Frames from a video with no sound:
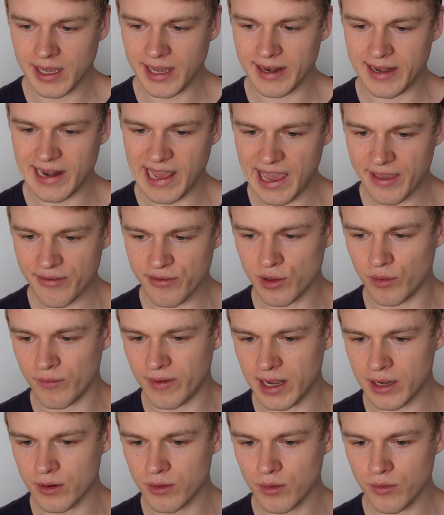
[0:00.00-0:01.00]
it has no
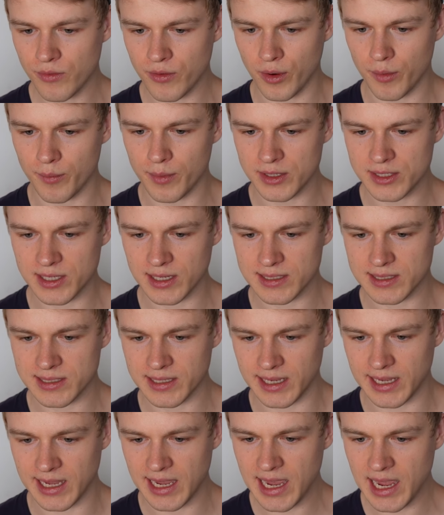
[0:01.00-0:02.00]
value, so it will just
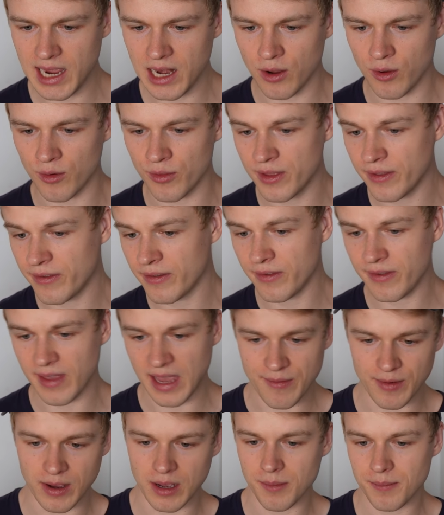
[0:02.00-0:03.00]
say, hello, this is
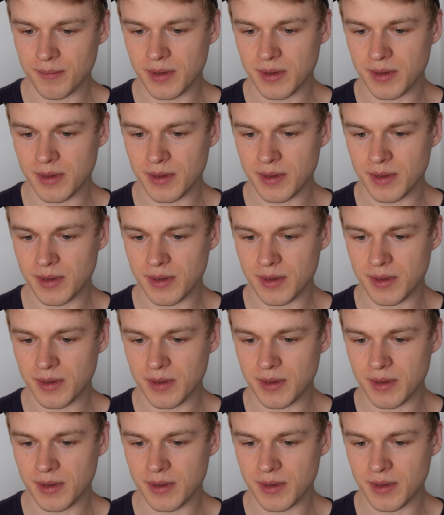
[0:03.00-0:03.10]
Ava,